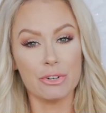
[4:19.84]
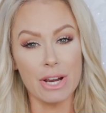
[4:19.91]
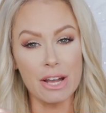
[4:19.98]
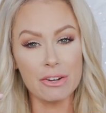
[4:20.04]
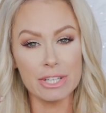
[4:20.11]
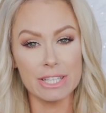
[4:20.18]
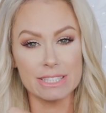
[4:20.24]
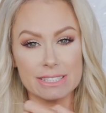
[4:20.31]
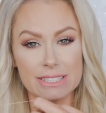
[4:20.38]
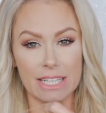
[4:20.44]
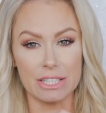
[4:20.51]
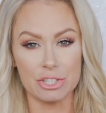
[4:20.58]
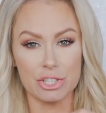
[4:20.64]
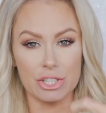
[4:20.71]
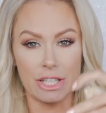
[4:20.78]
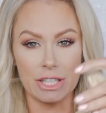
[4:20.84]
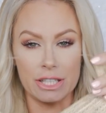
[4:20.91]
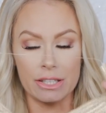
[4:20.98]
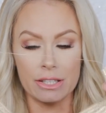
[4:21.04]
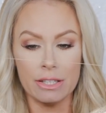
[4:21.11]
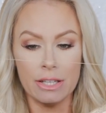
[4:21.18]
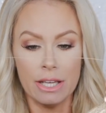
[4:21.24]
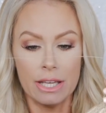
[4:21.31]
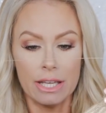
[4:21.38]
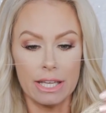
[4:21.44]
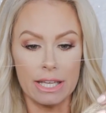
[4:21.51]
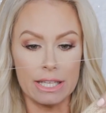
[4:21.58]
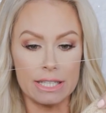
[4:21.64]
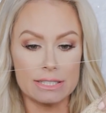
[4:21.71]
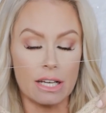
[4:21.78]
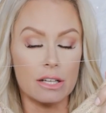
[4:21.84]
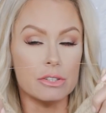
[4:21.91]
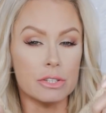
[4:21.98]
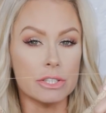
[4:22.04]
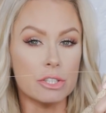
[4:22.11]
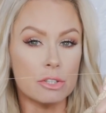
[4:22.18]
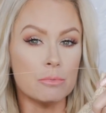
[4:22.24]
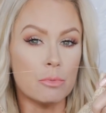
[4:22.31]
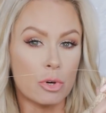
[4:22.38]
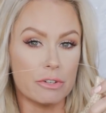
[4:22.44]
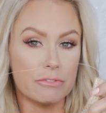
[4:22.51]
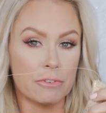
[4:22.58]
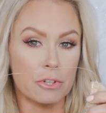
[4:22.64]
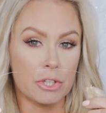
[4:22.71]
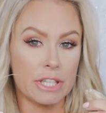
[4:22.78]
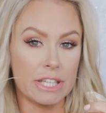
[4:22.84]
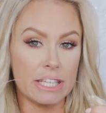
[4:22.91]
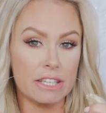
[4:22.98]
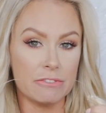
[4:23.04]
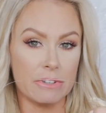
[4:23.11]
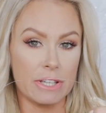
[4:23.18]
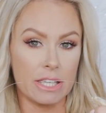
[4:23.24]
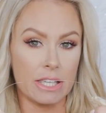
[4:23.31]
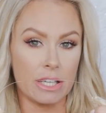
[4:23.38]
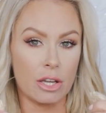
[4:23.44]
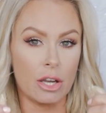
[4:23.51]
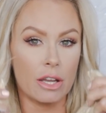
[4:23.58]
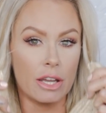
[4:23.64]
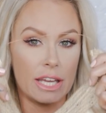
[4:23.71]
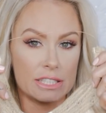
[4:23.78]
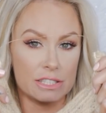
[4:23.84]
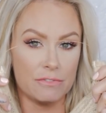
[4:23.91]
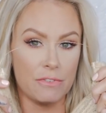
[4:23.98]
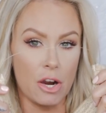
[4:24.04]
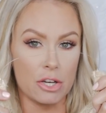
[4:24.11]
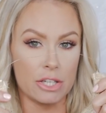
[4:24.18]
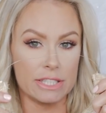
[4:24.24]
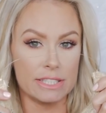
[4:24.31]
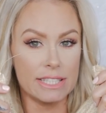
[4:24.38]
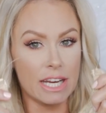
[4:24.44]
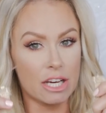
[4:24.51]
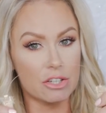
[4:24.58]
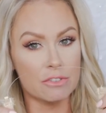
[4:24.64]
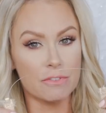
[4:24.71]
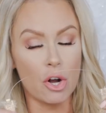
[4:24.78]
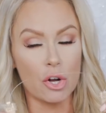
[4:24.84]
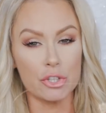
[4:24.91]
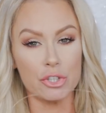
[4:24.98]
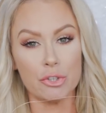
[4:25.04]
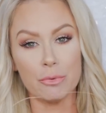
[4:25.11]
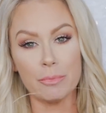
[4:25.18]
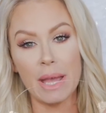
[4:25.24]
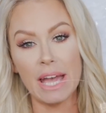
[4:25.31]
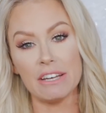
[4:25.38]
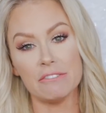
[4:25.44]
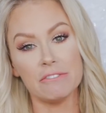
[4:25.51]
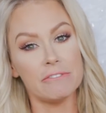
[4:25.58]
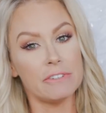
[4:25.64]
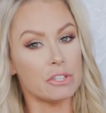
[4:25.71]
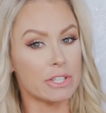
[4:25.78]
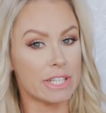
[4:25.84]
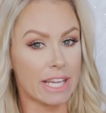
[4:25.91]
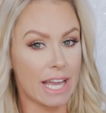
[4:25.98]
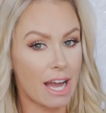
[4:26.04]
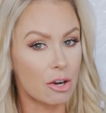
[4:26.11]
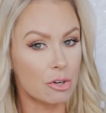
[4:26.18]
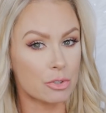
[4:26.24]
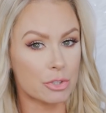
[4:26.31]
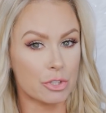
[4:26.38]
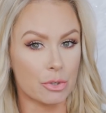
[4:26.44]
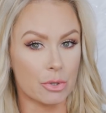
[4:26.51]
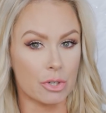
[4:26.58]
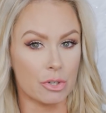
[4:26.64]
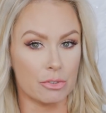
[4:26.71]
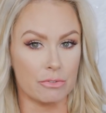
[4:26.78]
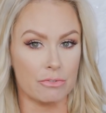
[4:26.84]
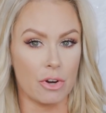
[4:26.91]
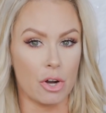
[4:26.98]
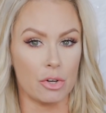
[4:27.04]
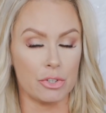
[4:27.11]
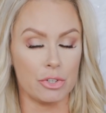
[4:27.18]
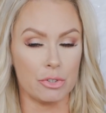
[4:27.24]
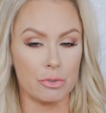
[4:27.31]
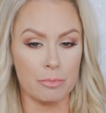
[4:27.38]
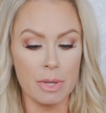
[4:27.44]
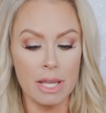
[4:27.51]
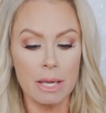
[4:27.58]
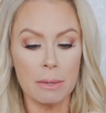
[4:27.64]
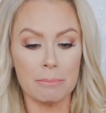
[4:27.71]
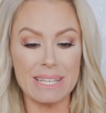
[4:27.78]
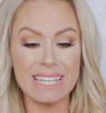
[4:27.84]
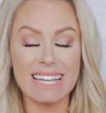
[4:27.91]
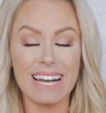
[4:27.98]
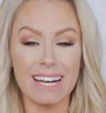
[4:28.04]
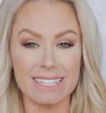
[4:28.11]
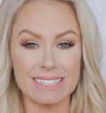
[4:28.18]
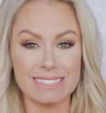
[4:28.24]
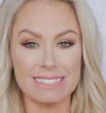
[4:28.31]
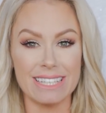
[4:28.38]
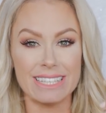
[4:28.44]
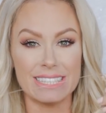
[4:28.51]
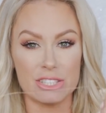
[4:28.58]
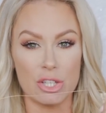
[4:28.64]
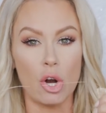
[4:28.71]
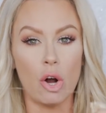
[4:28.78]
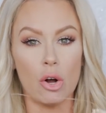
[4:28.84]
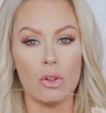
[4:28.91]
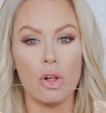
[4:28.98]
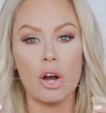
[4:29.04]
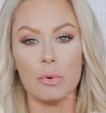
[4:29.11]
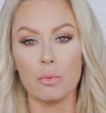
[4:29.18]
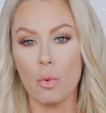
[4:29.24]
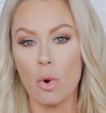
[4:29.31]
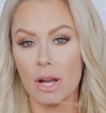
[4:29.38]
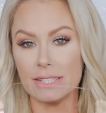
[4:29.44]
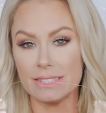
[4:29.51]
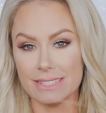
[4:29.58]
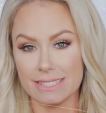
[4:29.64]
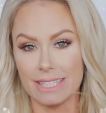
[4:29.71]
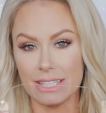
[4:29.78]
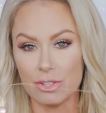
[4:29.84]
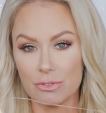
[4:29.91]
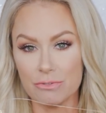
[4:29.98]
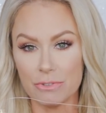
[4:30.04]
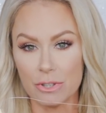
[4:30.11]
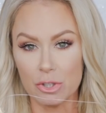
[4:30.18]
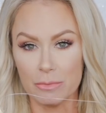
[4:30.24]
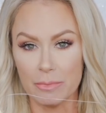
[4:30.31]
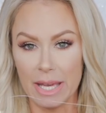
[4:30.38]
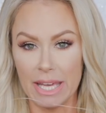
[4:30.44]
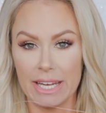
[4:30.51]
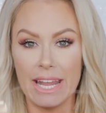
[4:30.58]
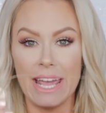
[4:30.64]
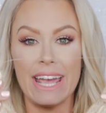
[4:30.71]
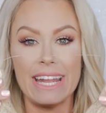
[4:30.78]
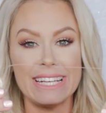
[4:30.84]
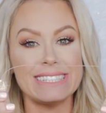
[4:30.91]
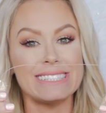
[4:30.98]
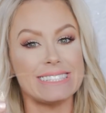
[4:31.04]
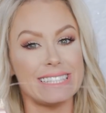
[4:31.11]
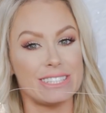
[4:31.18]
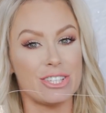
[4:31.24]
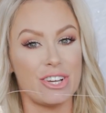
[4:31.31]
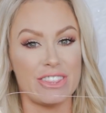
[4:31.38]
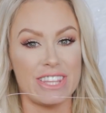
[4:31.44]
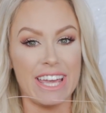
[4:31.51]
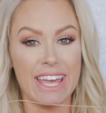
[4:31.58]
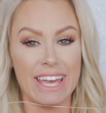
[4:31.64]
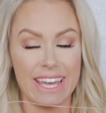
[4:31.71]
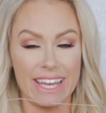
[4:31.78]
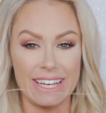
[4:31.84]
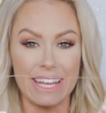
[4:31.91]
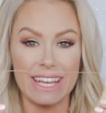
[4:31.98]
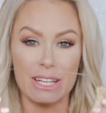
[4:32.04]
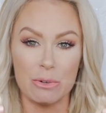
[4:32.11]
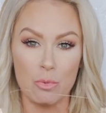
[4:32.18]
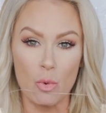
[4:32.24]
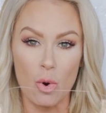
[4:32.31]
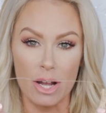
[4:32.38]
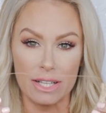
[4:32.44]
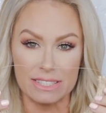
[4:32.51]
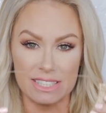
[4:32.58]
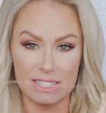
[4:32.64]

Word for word: crown extension is a little more forgiving as far as hair volume and filling out your own volume because it's all on one single filament and it sits on the head in one